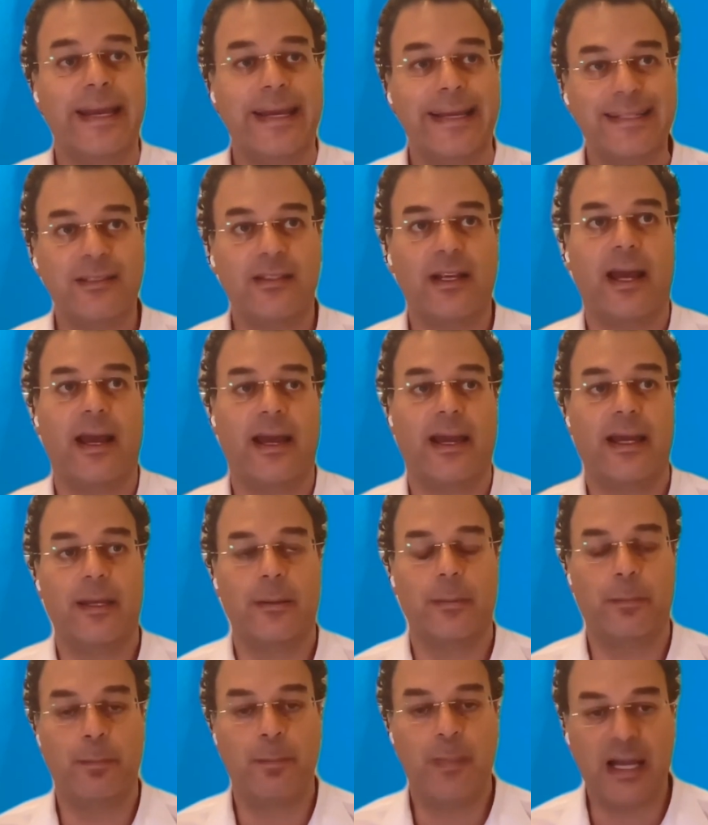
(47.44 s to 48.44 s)
is
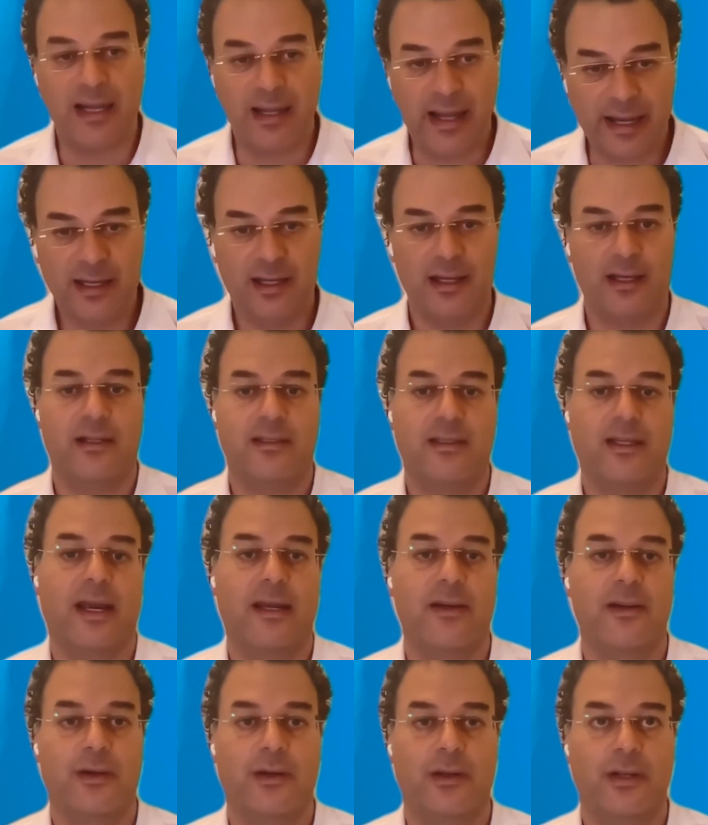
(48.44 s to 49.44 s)
a molecular
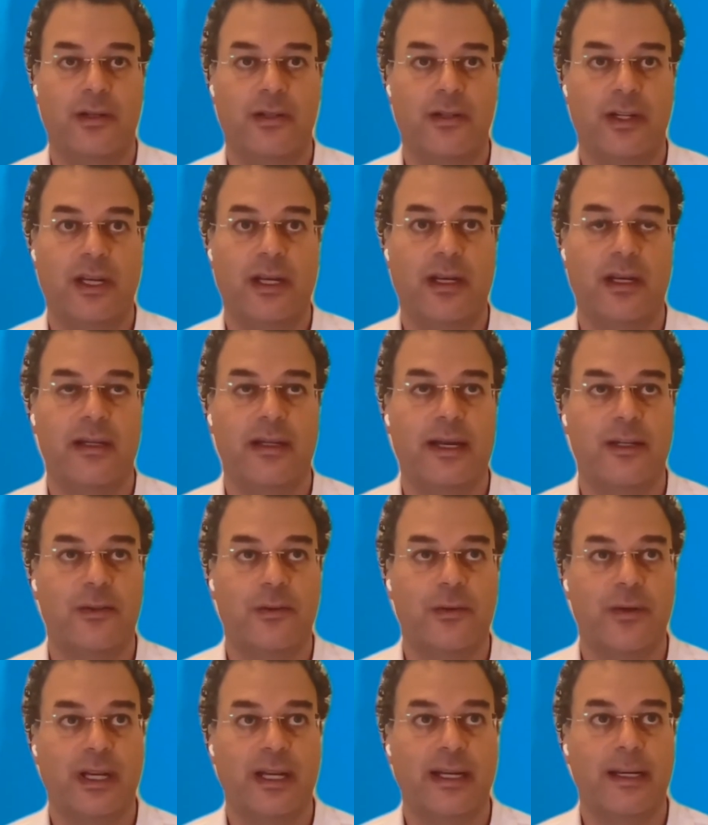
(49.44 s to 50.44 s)
technology, and
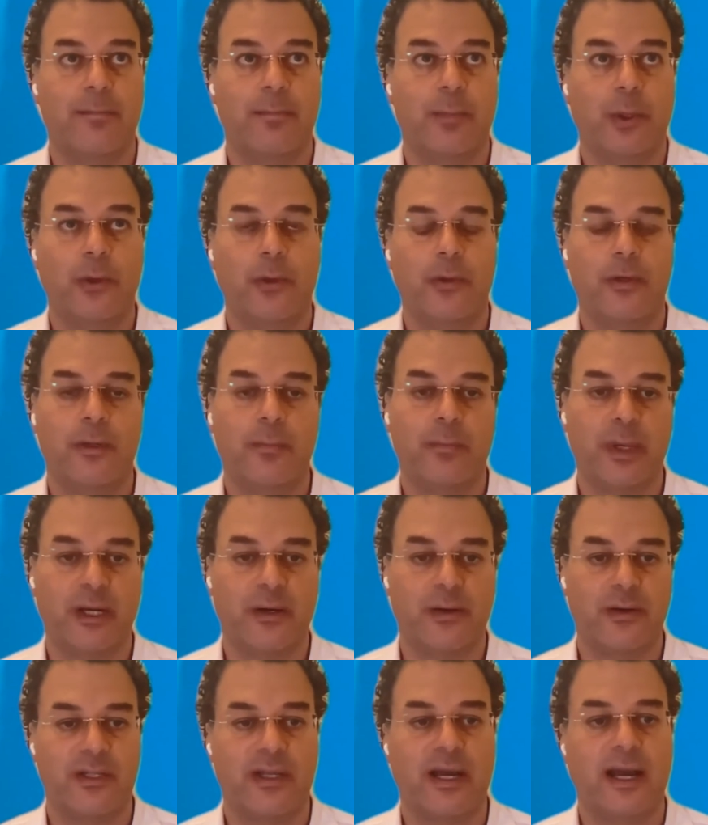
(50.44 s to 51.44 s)
that's really important
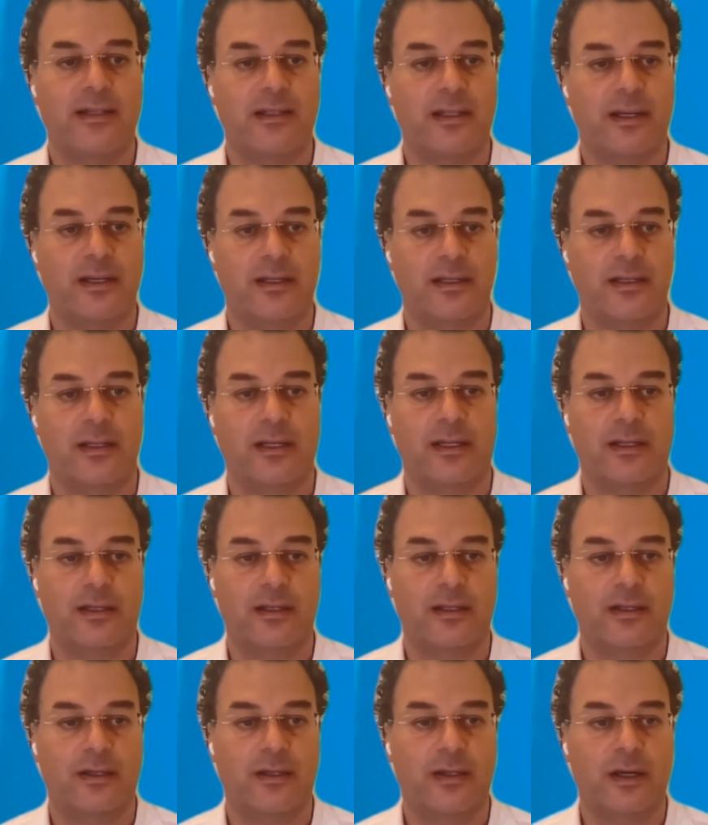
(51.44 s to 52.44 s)
because that's
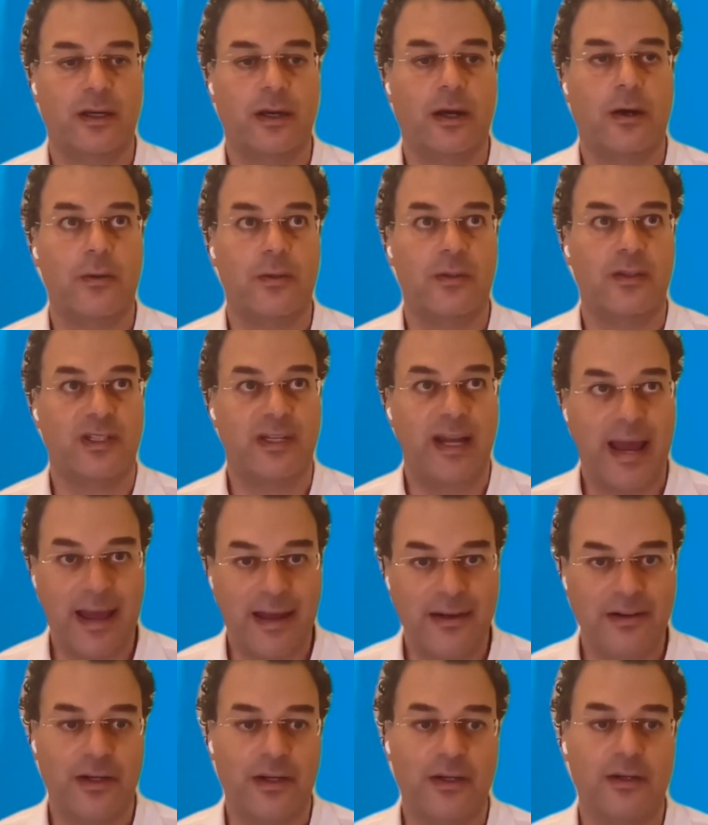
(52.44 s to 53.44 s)
considered the gold
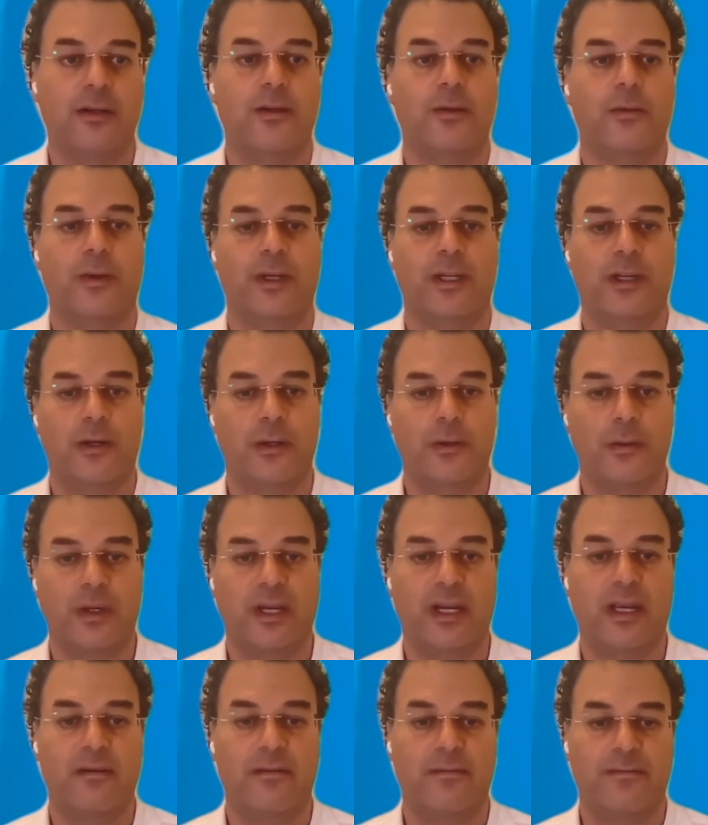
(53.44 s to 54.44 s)
standard when you're
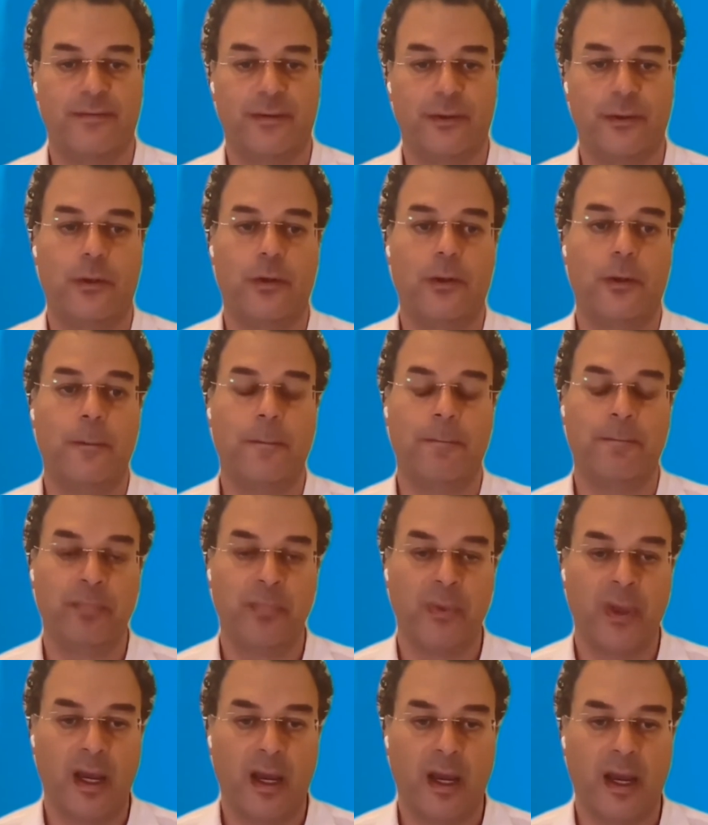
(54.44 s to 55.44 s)
looking for
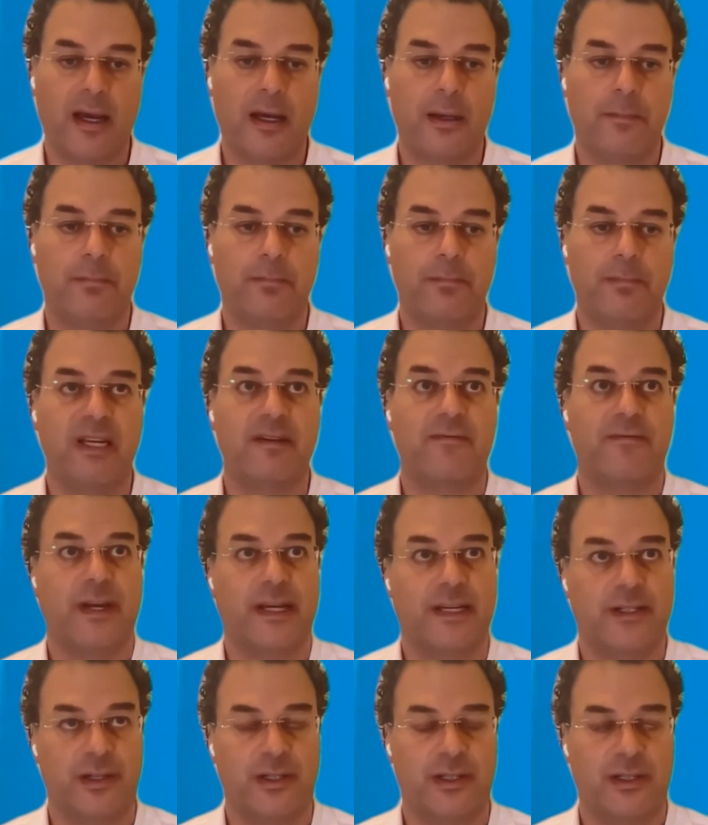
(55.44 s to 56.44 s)
um,
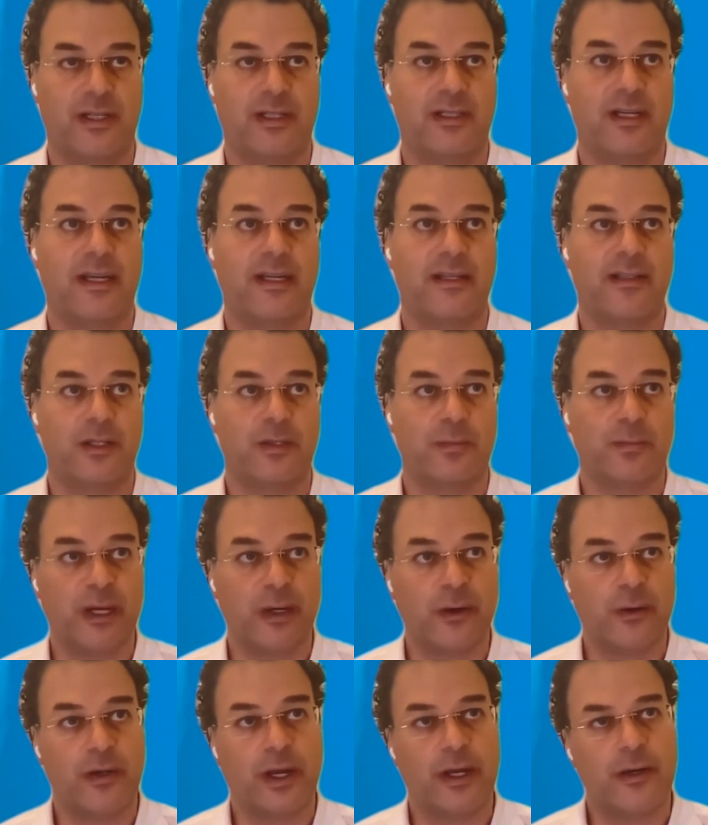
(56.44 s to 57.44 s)
infectious diseases.
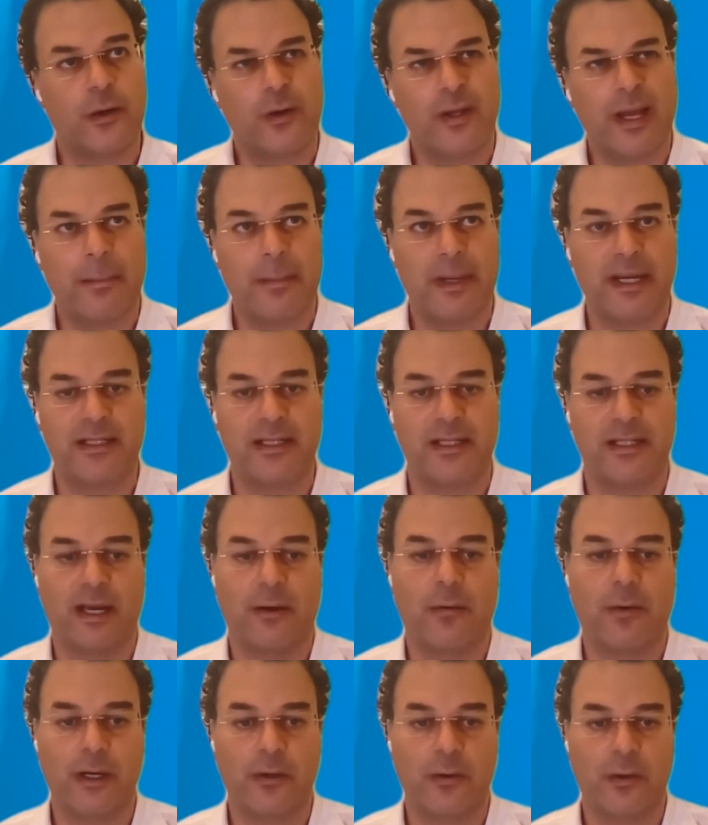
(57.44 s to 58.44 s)
Because, and all that means is
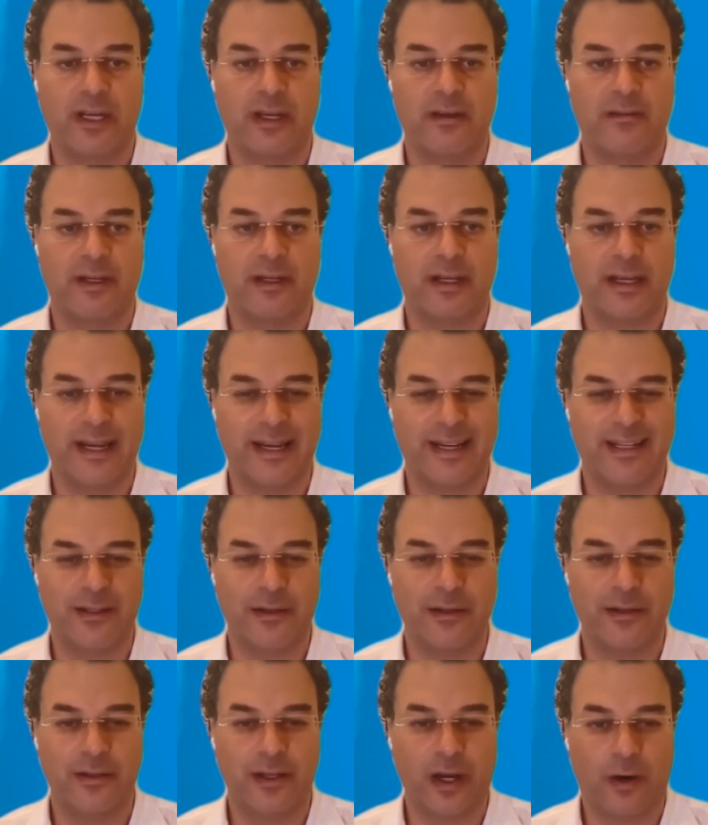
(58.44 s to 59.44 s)
that we're looking
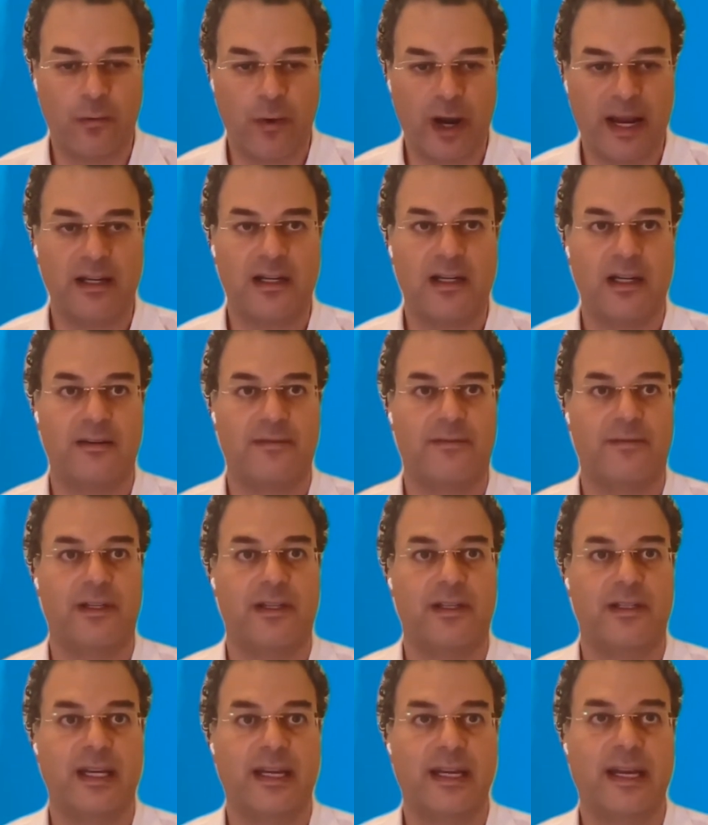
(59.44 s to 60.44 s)
directly for
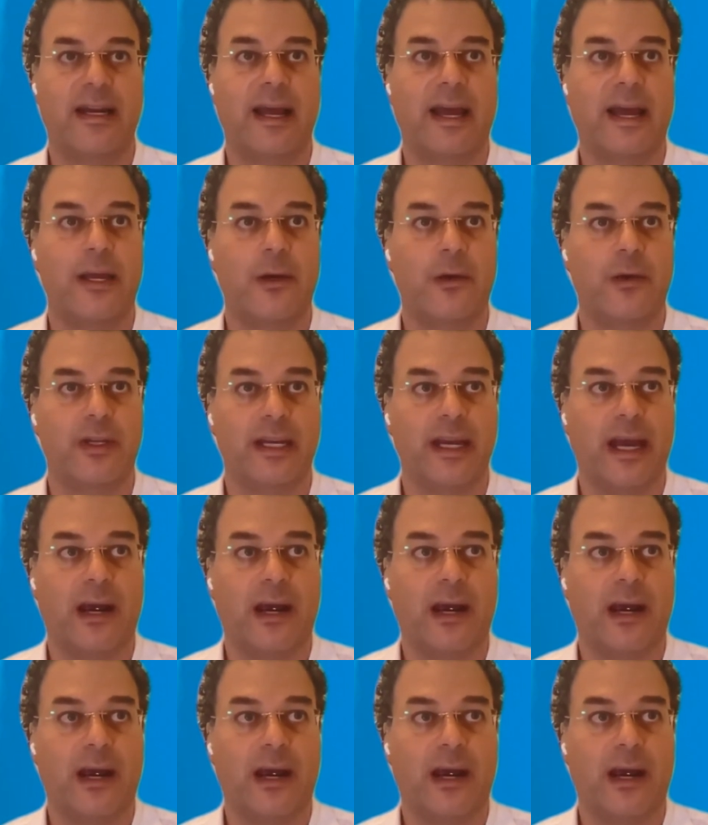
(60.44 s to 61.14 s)
the DNA or the